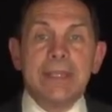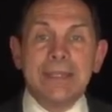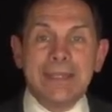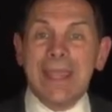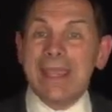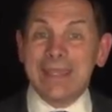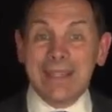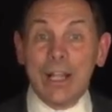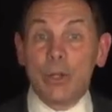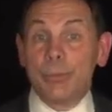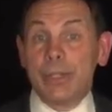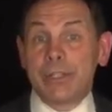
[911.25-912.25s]
He can't get
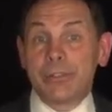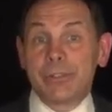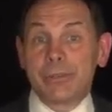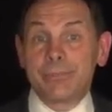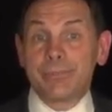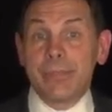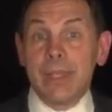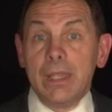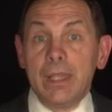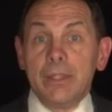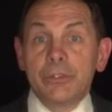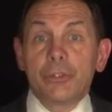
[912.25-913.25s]
out much,
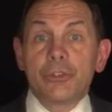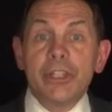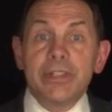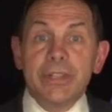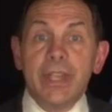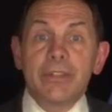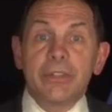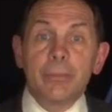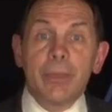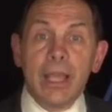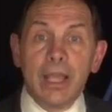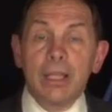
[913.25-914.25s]
so she takes
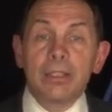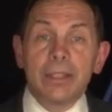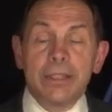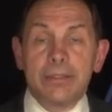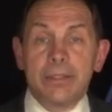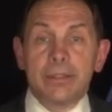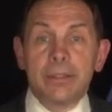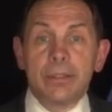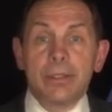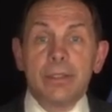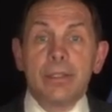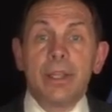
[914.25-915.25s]
him a holiday
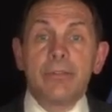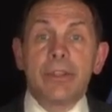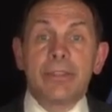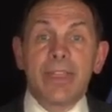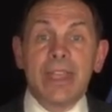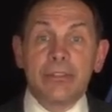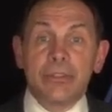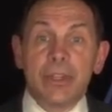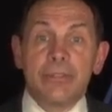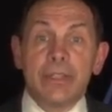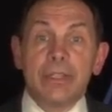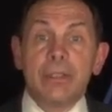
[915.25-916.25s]
dinner every
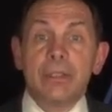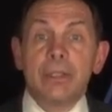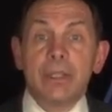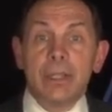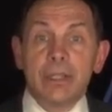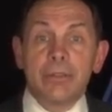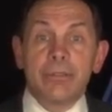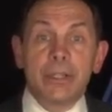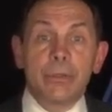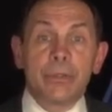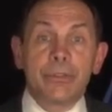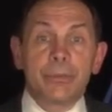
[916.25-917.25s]
Thanksgiving and every
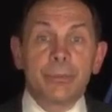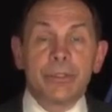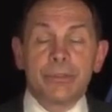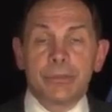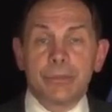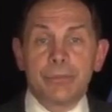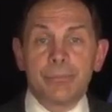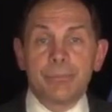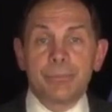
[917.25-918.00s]
Christmas.